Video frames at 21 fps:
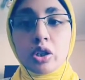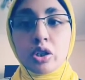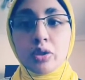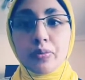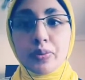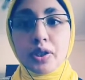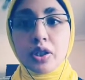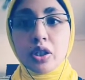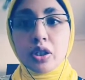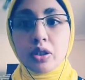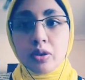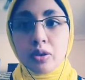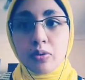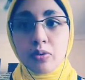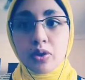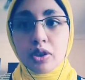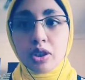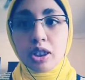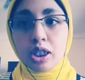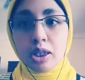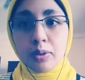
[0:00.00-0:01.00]
period
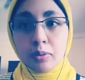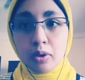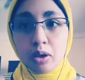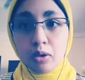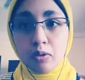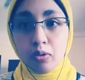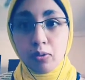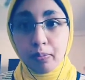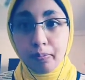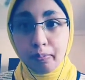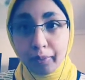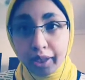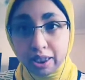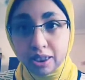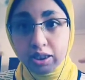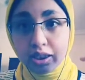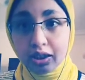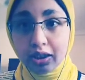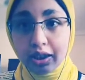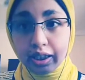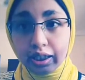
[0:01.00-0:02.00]
of time of
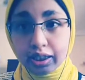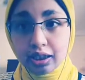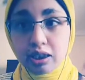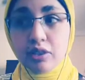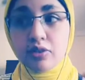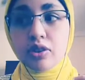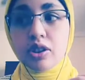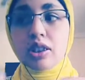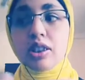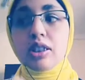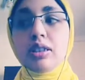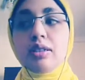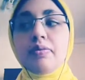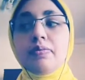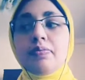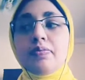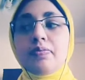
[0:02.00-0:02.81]
mental activity.